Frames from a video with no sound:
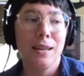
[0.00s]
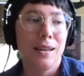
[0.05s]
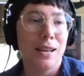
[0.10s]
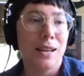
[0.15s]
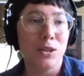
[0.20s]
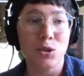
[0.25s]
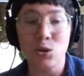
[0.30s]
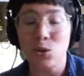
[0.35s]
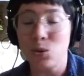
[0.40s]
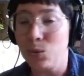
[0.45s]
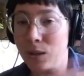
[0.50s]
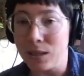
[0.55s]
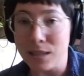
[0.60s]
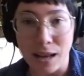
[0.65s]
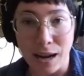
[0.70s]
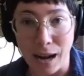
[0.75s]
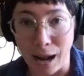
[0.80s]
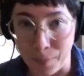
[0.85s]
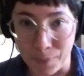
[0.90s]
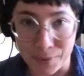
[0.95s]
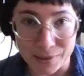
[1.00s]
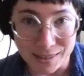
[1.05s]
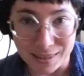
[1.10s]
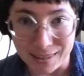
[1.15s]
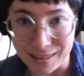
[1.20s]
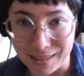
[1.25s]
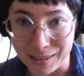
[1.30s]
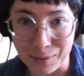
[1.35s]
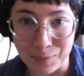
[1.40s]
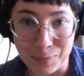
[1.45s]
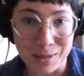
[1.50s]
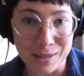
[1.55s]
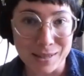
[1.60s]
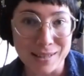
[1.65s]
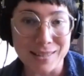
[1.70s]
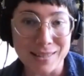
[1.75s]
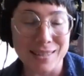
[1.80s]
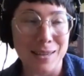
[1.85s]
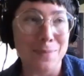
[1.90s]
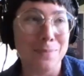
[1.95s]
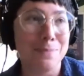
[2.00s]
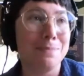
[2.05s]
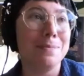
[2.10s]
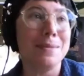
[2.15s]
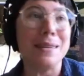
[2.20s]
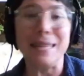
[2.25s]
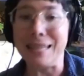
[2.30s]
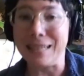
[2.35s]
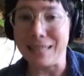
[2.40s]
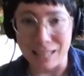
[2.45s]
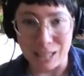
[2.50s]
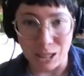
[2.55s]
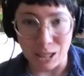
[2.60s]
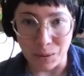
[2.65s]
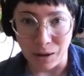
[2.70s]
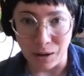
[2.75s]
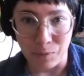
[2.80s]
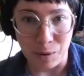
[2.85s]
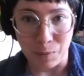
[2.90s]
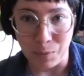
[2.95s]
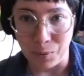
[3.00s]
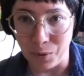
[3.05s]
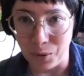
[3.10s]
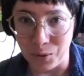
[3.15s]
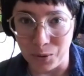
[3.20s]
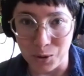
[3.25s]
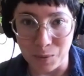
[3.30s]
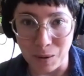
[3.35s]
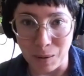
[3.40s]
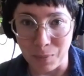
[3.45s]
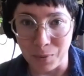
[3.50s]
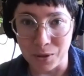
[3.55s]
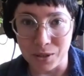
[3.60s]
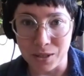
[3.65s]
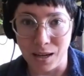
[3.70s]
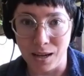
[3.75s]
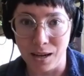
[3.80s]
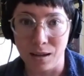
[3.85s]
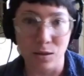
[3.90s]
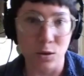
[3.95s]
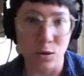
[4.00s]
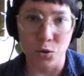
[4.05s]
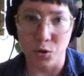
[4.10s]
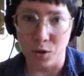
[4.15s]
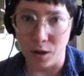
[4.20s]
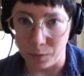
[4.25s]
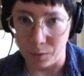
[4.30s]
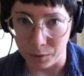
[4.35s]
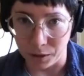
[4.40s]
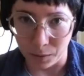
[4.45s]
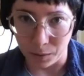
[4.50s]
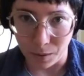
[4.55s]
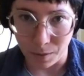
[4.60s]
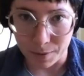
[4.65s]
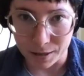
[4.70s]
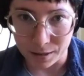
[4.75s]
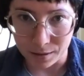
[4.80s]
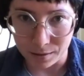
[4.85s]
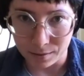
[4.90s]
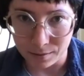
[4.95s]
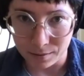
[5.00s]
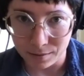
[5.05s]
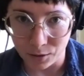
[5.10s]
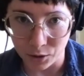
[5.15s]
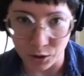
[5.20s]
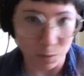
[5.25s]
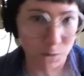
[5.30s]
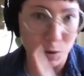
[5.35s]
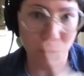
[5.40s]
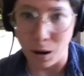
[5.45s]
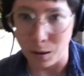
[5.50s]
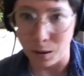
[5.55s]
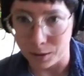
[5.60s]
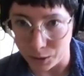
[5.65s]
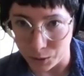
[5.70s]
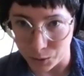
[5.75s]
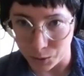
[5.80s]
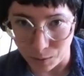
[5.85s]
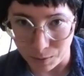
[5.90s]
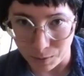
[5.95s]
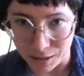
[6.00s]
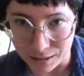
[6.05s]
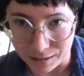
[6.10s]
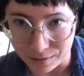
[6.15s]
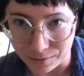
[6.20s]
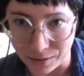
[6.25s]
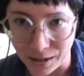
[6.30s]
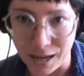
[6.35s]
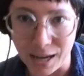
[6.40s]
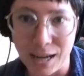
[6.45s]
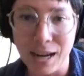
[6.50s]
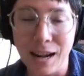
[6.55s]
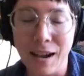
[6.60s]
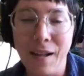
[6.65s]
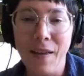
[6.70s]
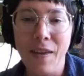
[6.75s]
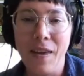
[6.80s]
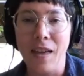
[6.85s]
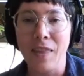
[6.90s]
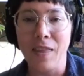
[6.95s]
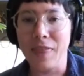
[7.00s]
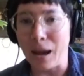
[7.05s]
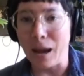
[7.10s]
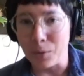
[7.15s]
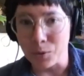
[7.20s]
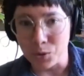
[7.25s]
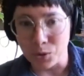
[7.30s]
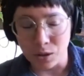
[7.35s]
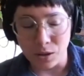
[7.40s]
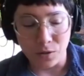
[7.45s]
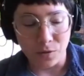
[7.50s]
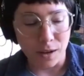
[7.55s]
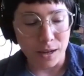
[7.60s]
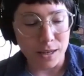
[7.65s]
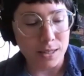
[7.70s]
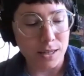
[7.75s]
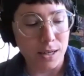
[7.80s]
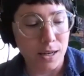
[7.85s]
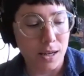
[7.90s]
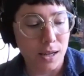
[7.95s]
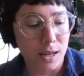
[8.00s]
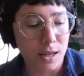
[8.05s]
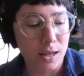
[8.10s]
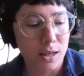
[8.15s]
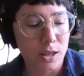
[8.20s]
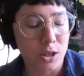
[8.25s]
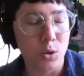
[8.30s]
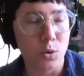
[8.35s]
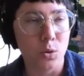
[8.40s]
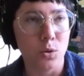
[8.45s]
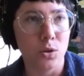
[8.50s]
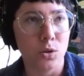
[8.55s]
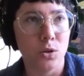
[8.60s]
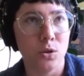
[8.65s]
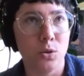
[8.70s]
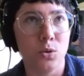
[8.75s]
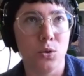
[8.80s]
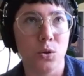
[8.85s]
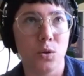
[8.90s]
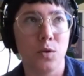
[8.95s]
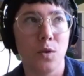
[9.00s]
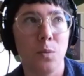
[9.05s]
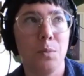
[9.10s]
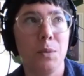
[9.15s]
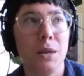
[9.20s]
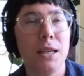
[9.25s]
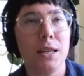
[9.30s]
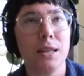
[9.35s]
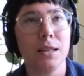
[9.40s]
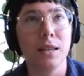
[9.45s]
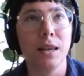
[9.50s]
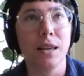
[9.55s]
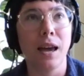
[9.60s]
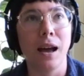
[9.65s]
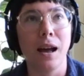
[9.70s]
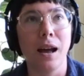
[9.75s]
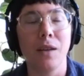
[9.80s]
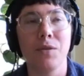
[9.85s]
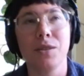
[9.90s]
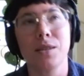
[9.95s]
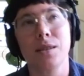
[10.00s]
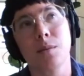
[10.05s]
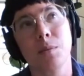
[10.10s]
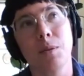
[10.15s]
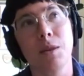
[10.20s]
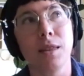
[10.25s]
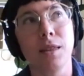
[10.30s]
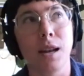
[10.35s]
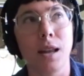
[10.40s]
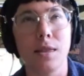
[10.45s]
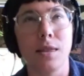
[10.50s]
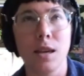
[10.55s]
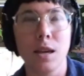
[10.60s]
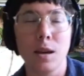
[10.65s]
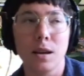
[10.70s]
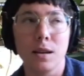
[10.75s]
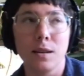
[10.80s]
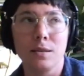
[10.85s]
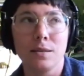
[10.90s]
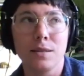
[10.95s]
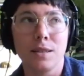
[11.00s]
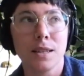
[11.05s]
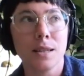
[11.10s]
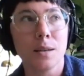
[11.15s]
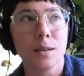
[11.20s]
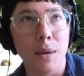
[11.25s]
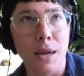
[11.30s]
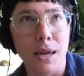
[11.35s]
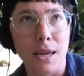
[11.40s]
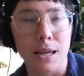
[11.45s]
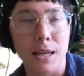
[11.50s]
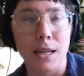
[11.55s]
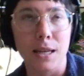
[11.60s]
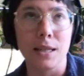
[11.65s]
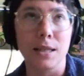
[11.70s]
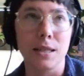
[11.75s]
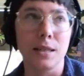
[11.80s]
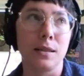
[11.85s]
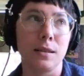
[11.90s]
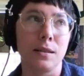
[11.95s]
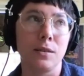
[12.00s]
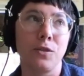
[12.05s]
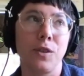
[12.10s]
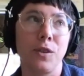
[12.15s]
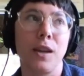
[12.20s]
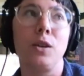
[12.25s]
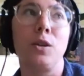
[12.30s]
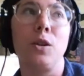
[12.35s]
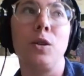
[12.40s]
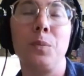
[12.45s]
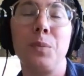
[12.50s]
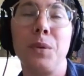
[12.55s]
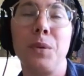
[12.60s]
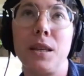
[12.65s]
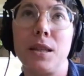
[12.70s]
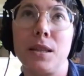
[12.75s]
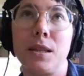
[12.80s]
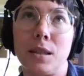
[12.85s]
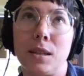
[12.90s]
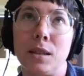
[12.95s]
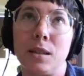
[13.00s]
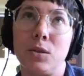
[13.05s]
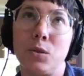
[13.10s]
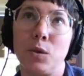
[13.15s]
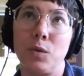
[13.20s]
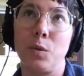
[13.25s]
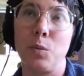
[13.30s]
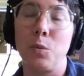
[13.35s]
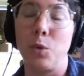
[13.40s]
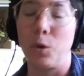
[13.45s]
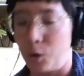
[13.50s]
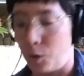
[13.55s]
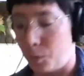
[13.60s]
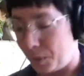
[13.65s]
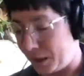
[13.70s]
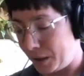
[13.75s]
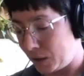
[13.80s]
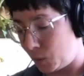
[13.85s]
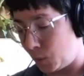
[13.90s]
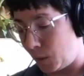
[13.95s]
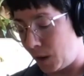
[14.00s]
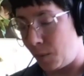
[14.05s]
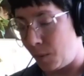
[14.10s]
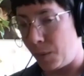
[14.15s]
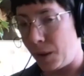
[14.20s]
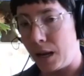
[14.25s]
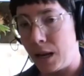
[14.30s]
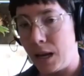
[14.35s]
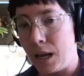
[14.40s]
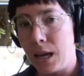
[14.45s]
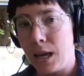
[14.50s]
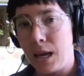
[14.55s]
As soon as that happens at the Olympics, immediately you have people in the newspaper saying, those are not really women. There's something wrong with those women, right? And that was really fascinating. You sort of immediately have, this is something that I think didn't make it into the final piece in sort of a more robust way, but